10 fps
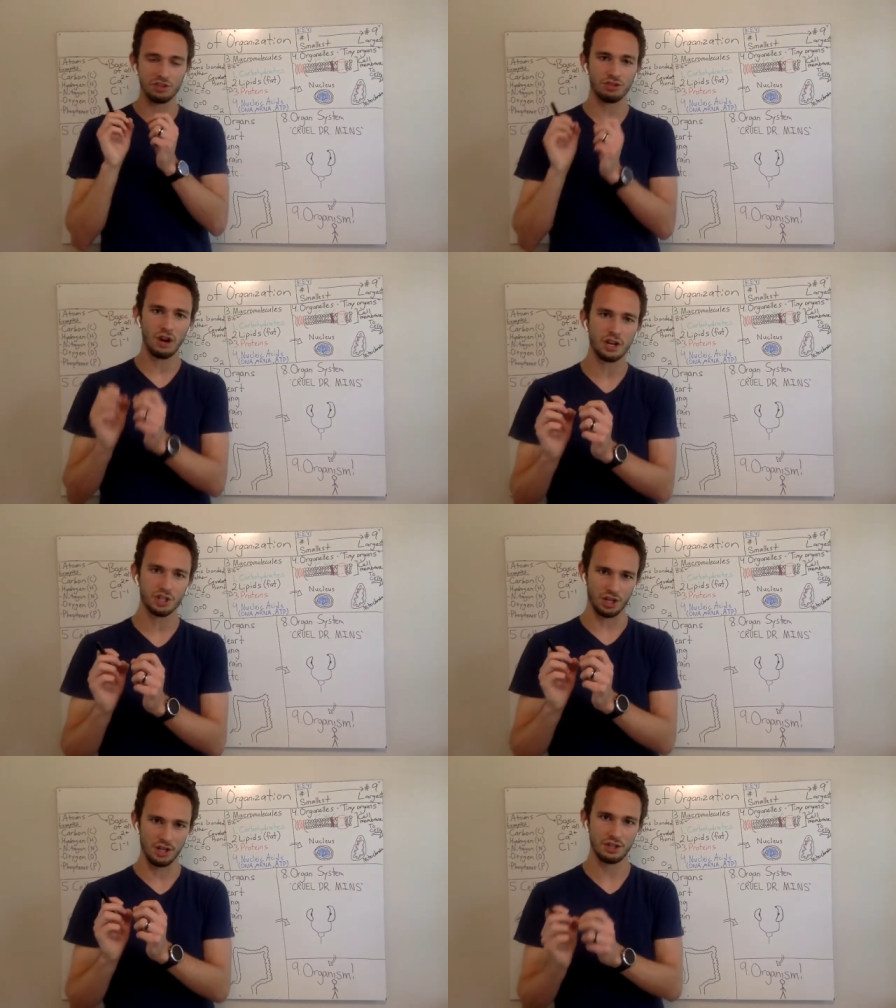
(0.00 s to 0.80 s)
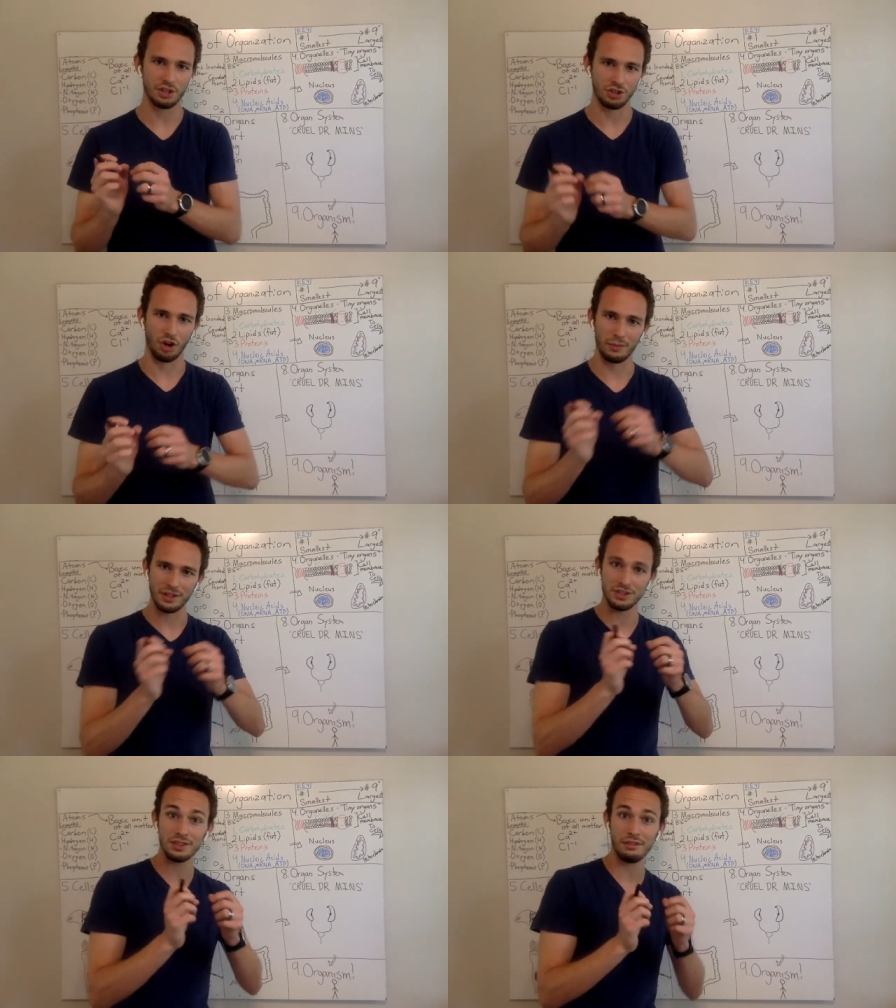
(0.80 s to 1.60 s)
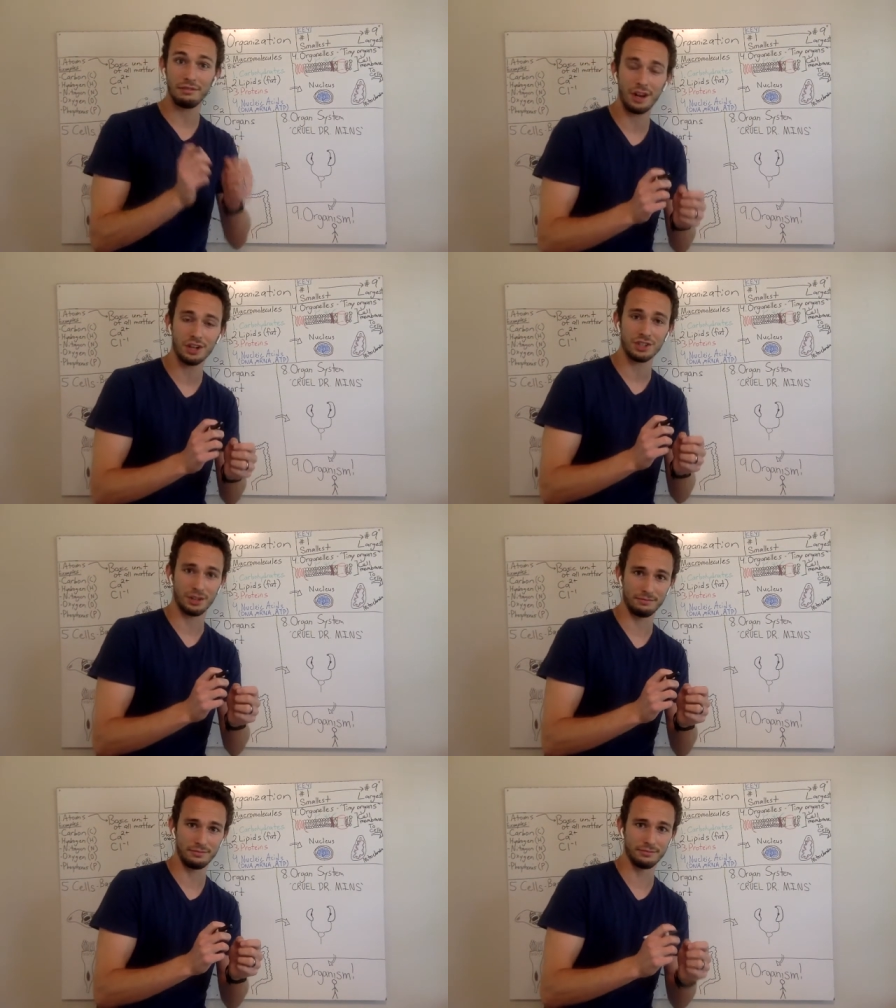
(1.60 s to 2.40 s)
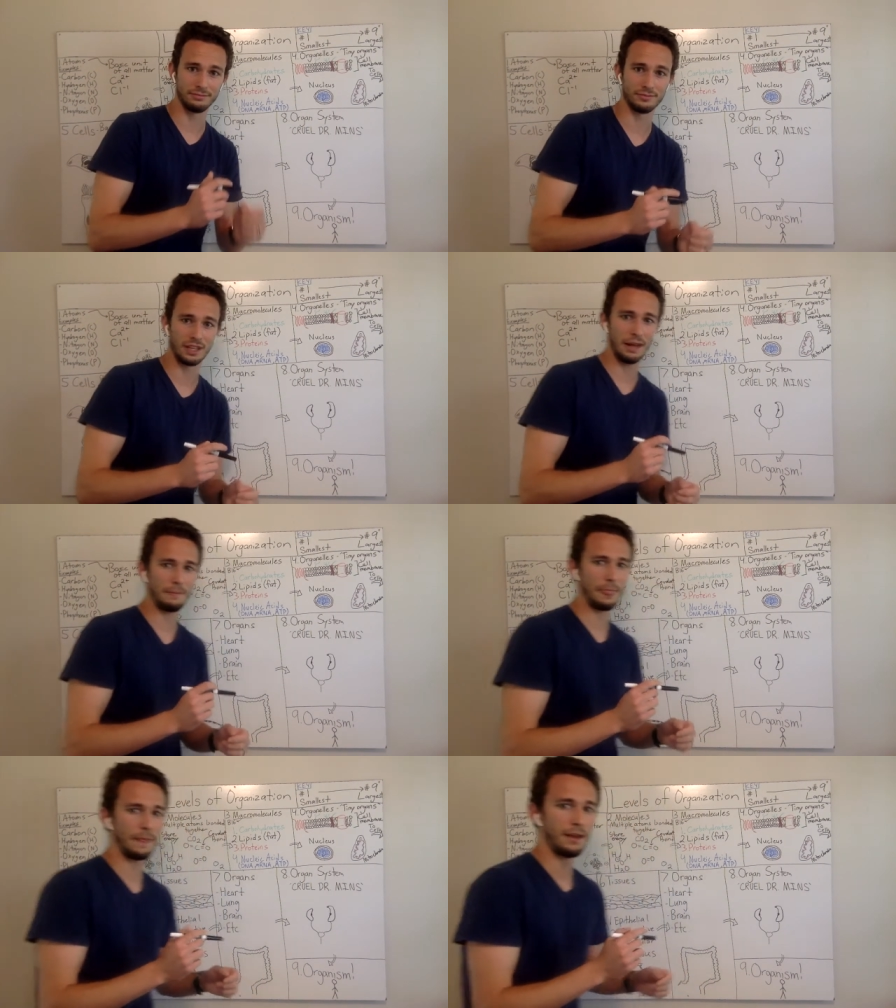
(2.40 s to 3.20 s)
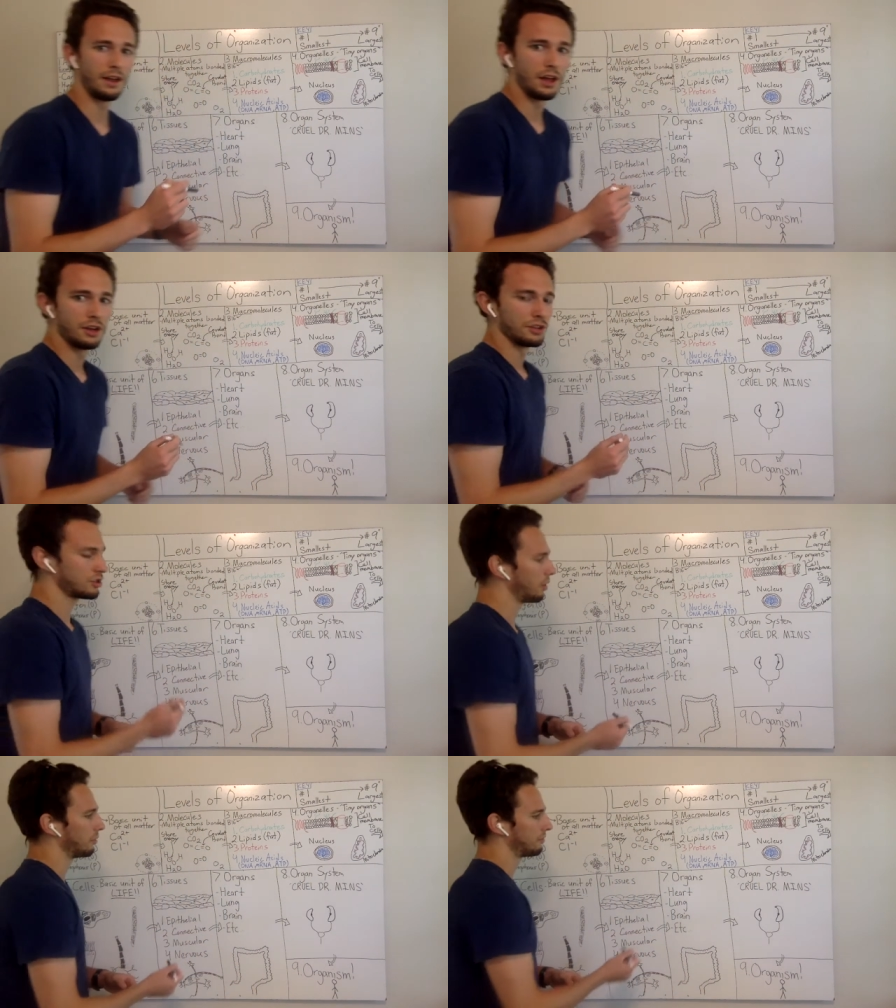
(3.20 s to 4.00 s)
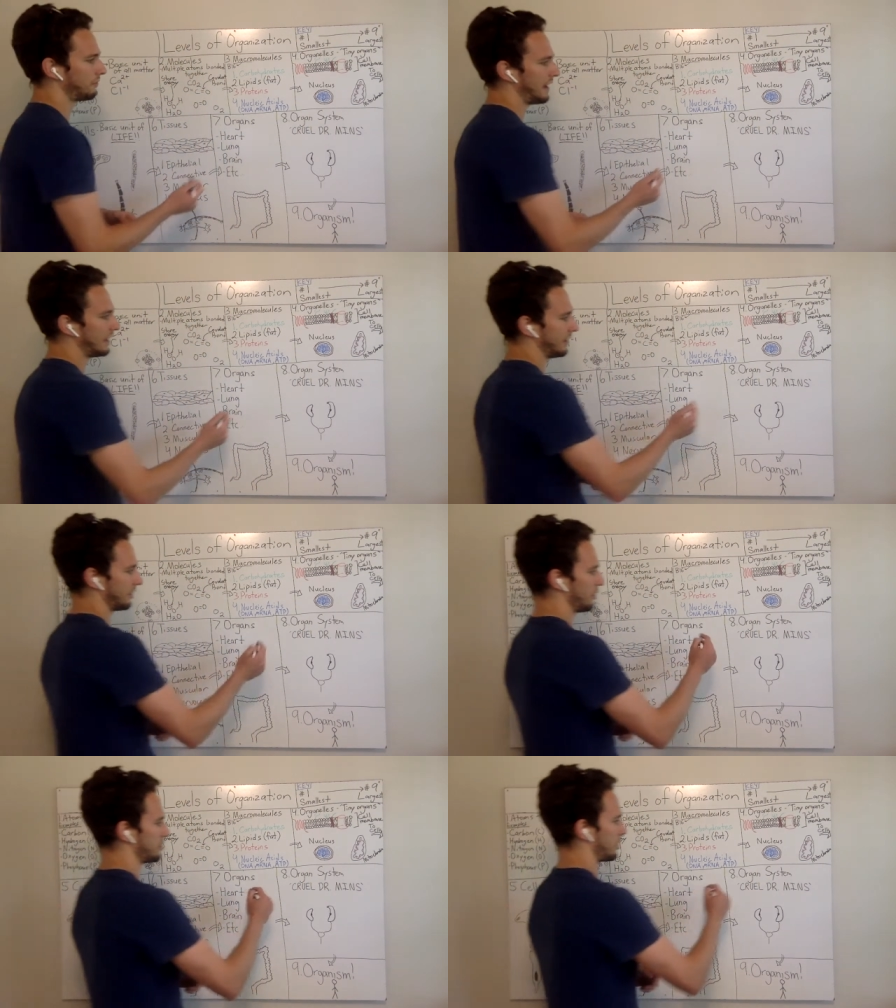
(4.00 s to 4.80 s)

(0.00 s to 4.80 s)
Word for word: the structure determines the function, okay? So finally,